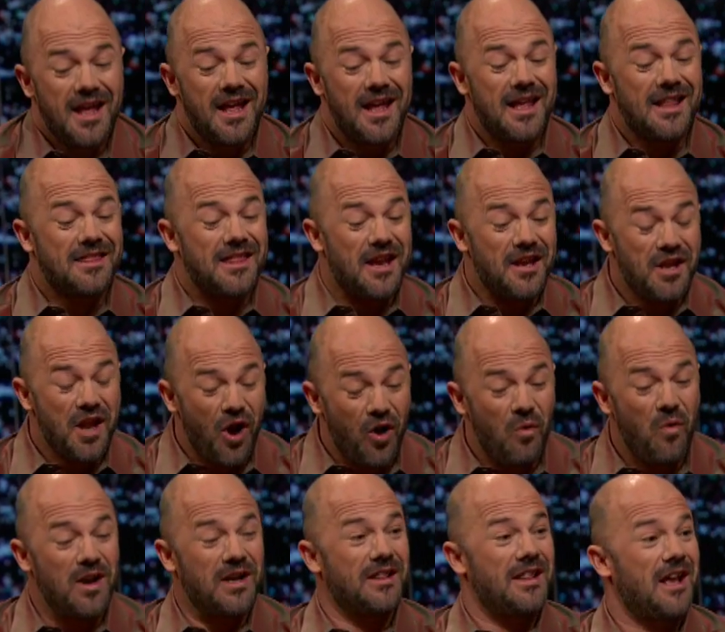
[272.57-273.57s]
Yeah. No
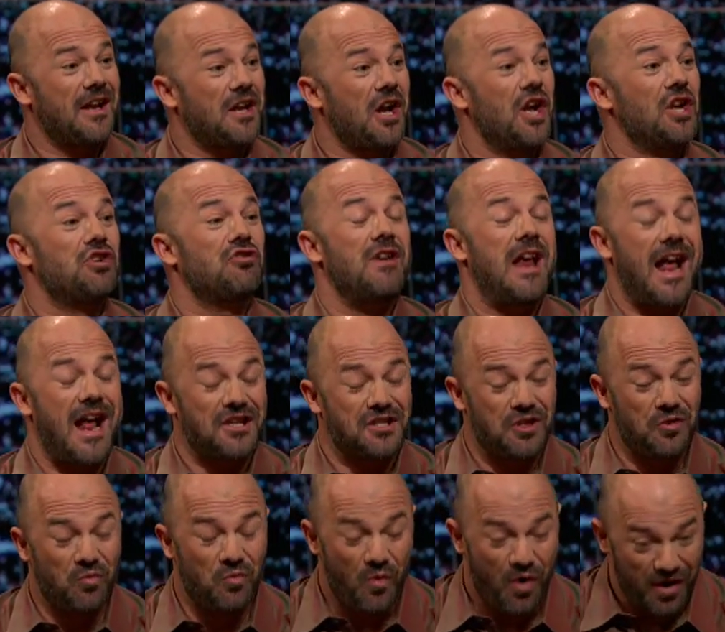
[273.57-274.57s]
one right. in that country
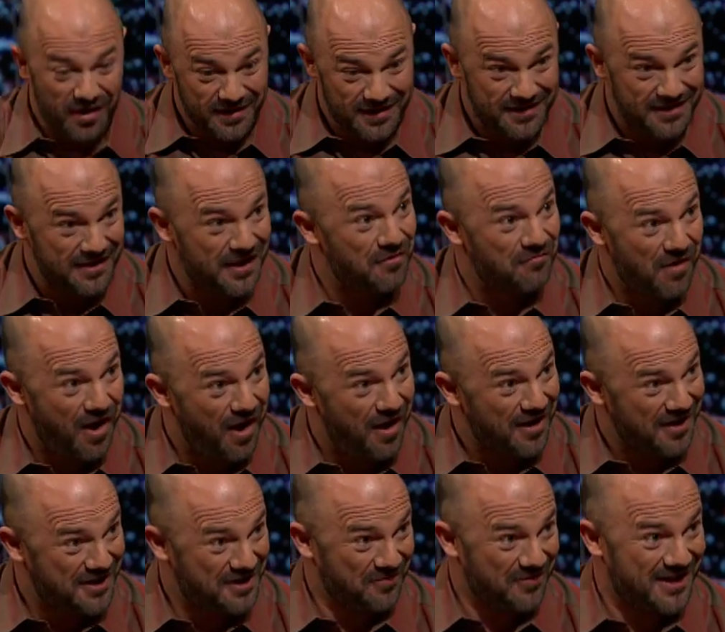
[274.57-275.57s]
actually wants
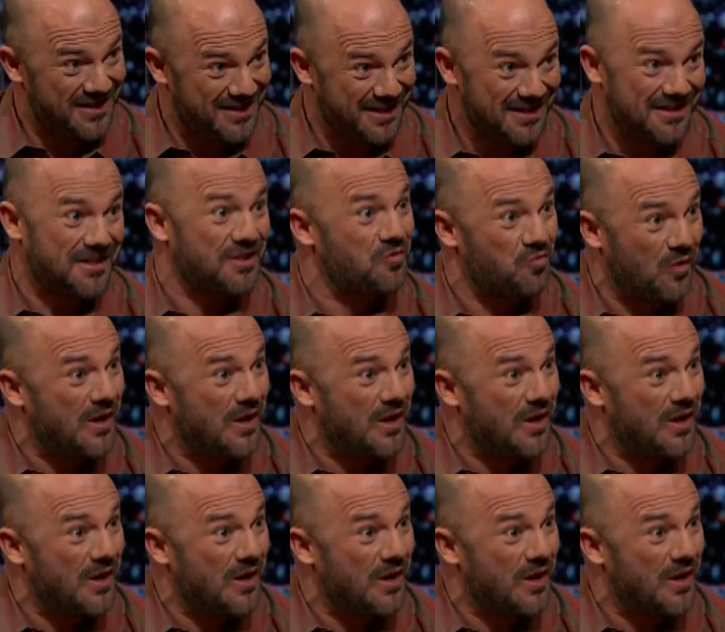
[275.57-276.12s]
Iraq to exist as